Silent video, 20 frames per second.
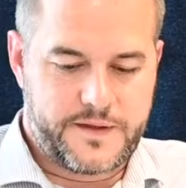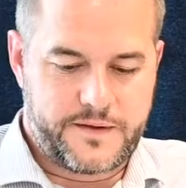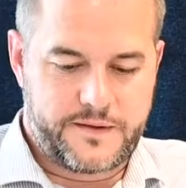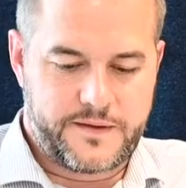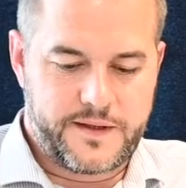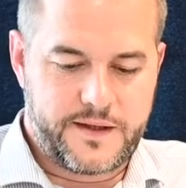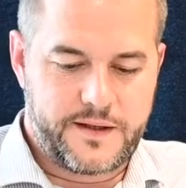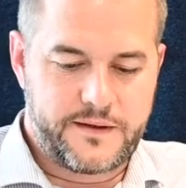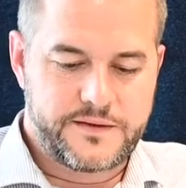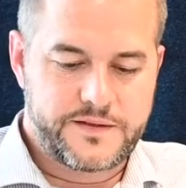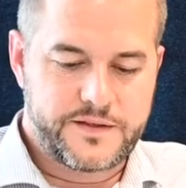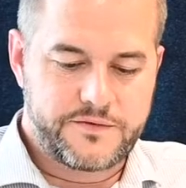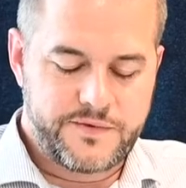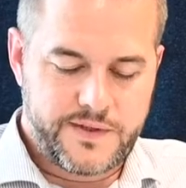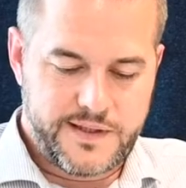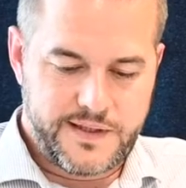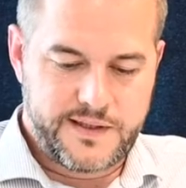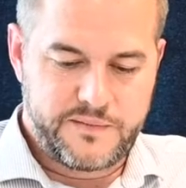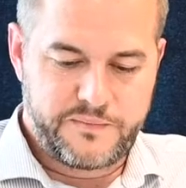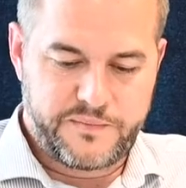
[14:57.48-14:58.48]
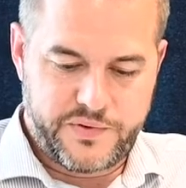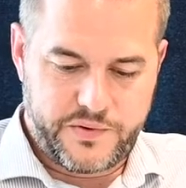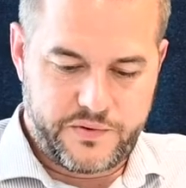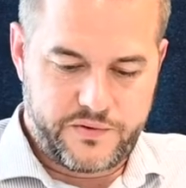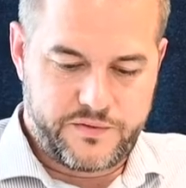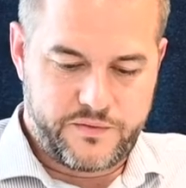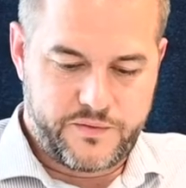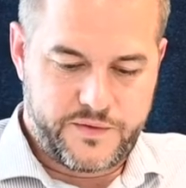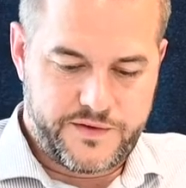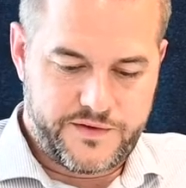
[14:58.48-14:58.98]
Okay, it's a really
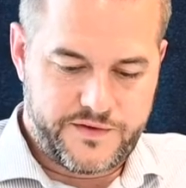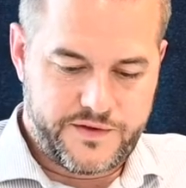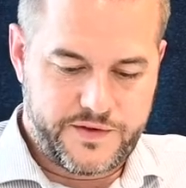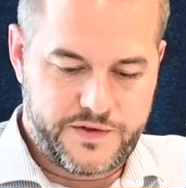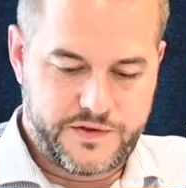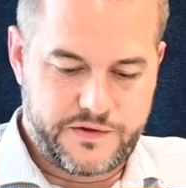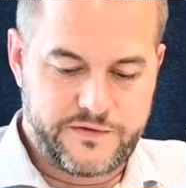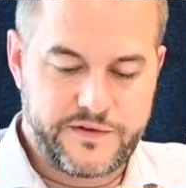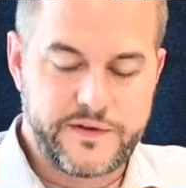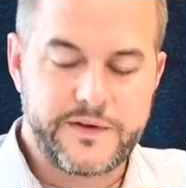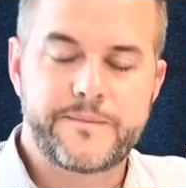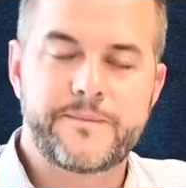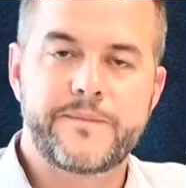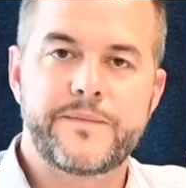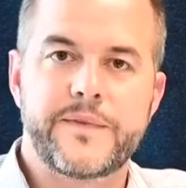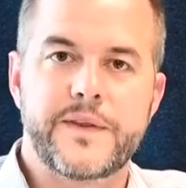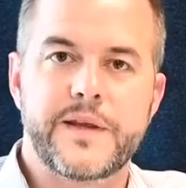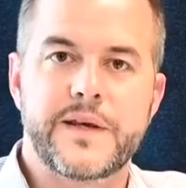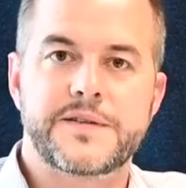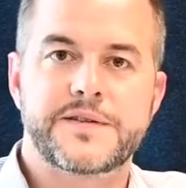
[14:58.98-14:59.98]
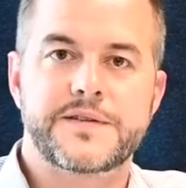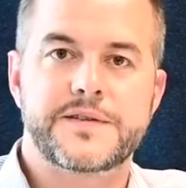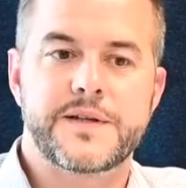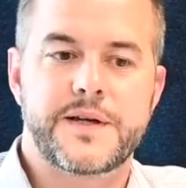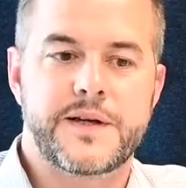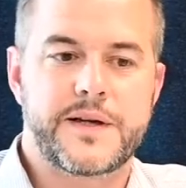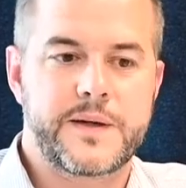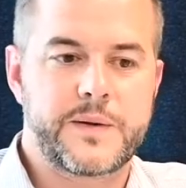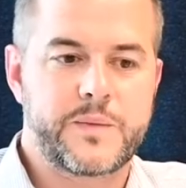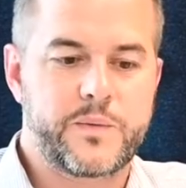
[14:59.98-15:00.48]
important one to cover this
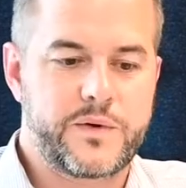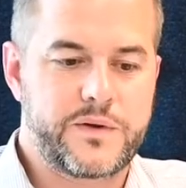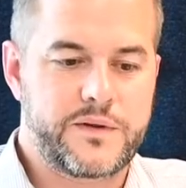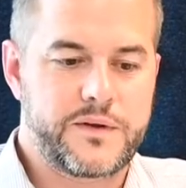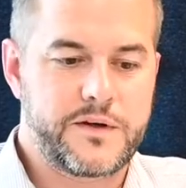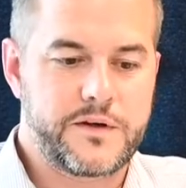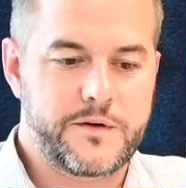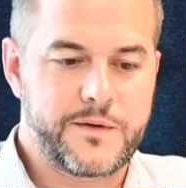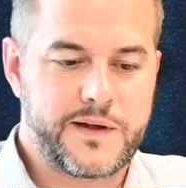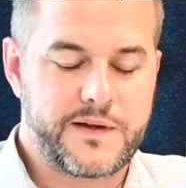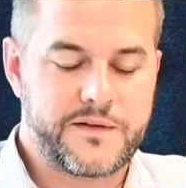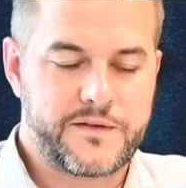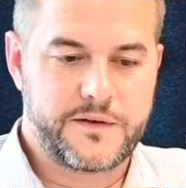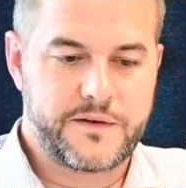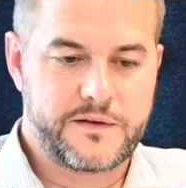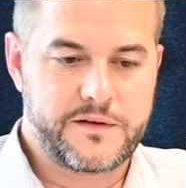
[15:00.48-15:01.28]
with UL.